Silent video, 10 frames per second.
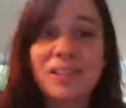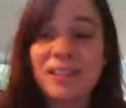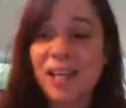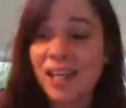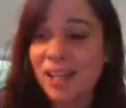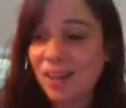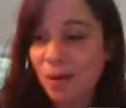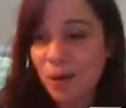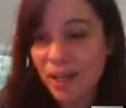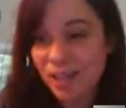saying,
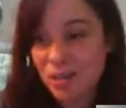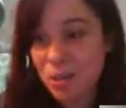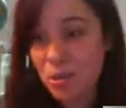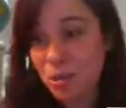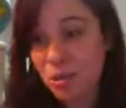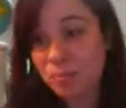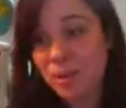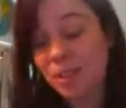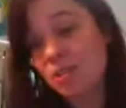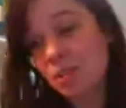okay, here's a social
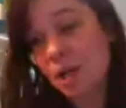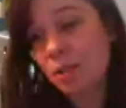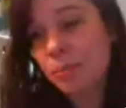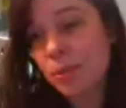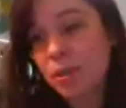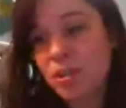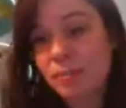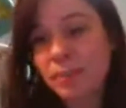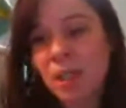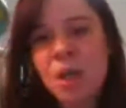media Trello board or
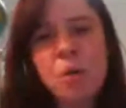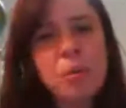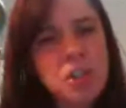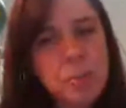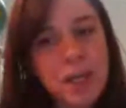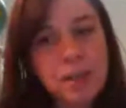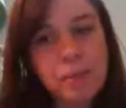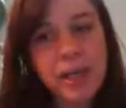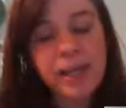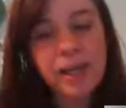something, which, by the
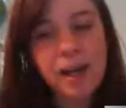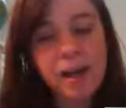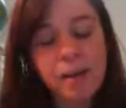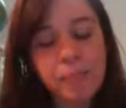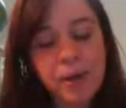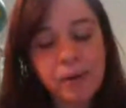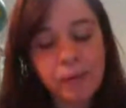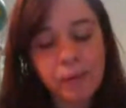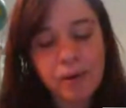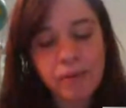way,
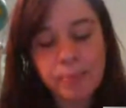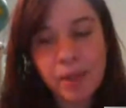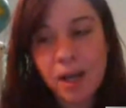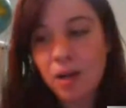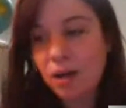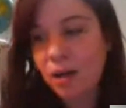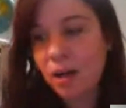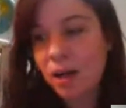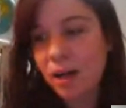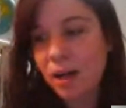Bo, if I'm not
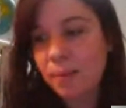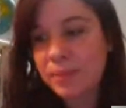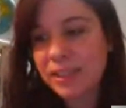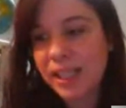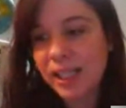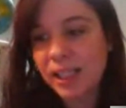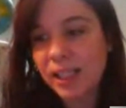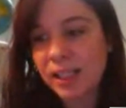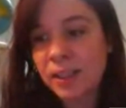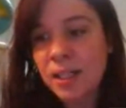
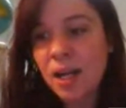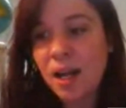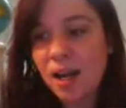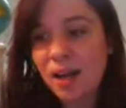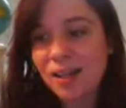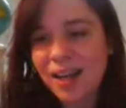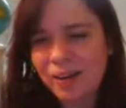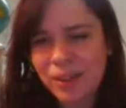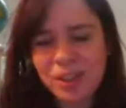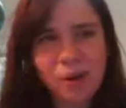mistaken,
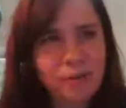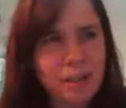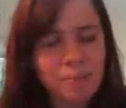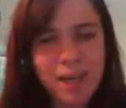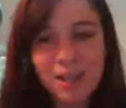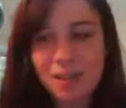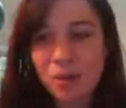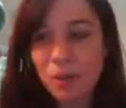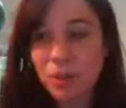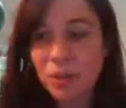Carolyn already made the
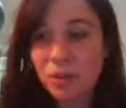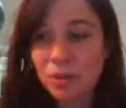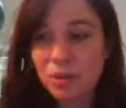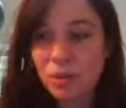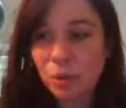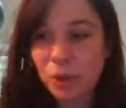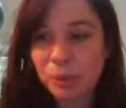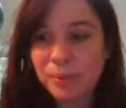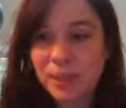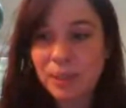whole social
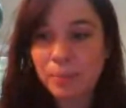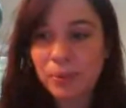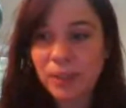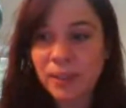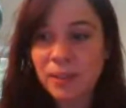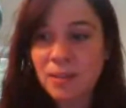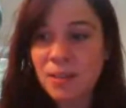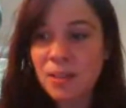media board.